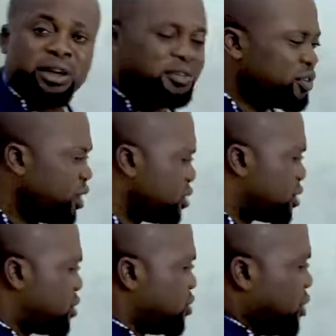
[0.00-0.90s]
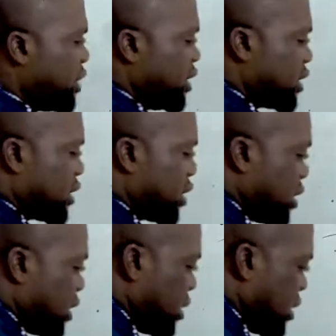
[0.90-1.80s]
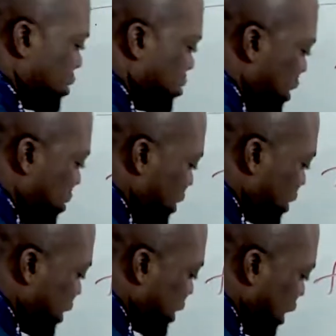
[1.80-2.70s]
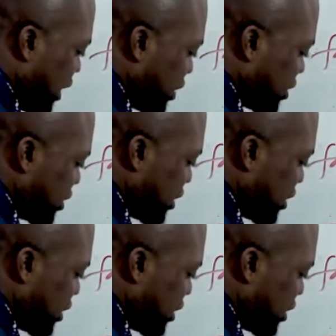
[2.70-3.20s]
And of course, with this, maybe 3,000